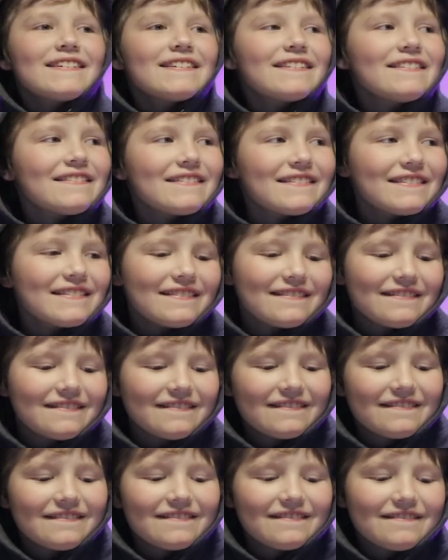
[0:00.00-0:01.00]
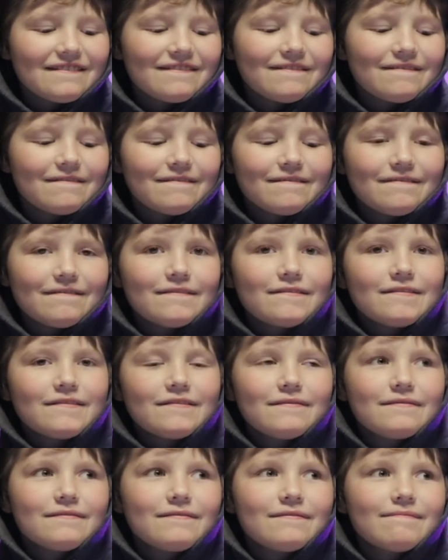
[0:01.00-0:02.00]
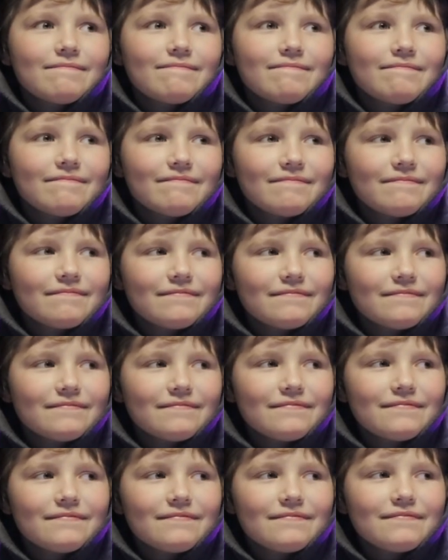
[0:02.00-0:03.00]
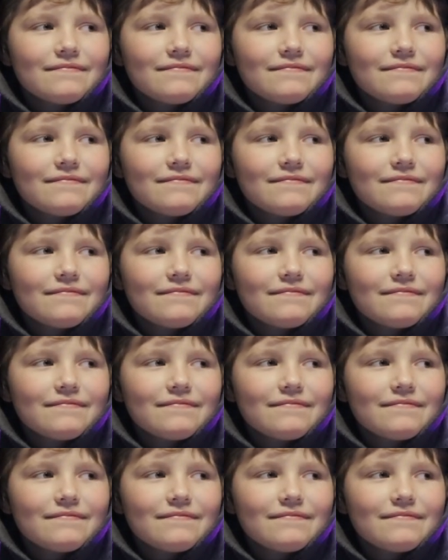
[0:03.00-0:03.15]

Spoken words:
(not speaking)